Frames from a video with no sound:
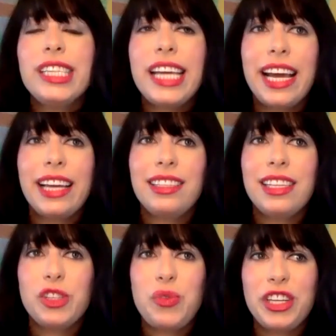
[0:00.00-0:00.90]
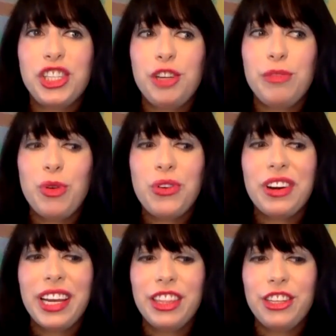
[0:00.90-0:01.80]
to ask this question more
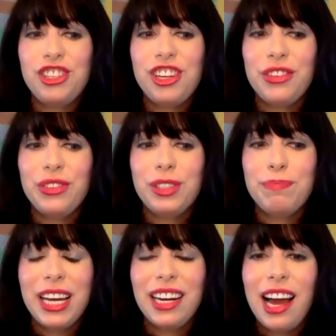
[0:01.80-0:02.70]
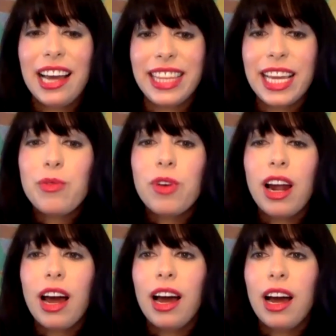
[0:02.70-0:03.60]
in the shows, but I think what
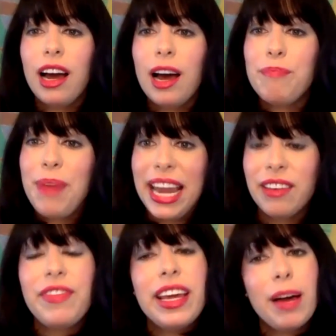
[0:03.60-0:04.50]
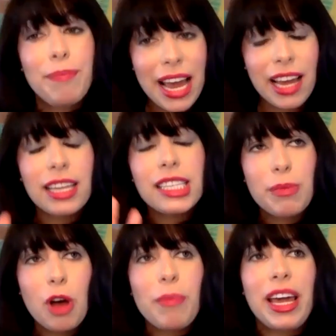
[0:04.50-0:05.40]
a
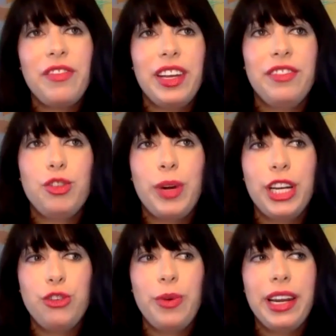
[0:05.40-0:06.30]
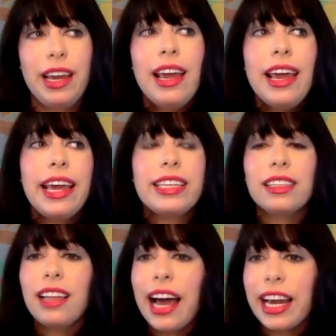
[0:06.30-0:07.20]
small benefit of 2020 is a
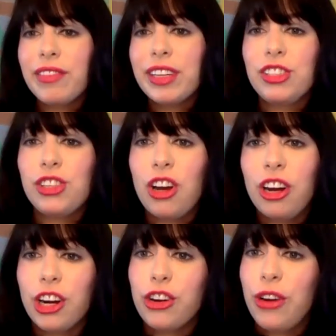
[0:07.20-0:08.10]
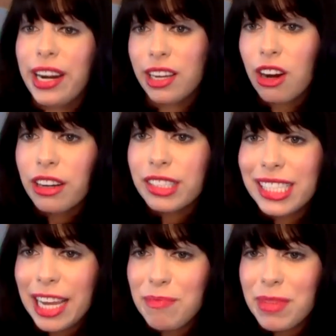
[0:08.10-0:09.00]
lot of us saw our credit card
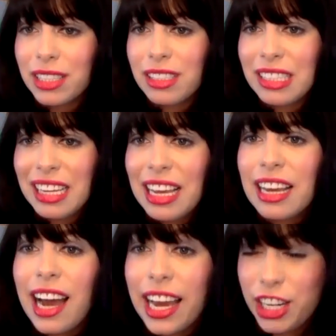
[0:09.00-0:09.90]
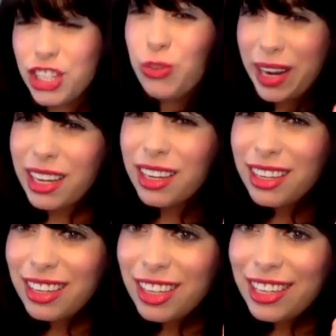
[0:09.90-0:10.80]
statements kind of shrink,
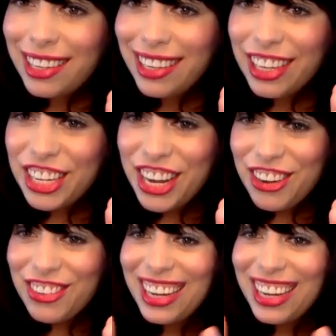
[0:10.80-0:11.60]
you know,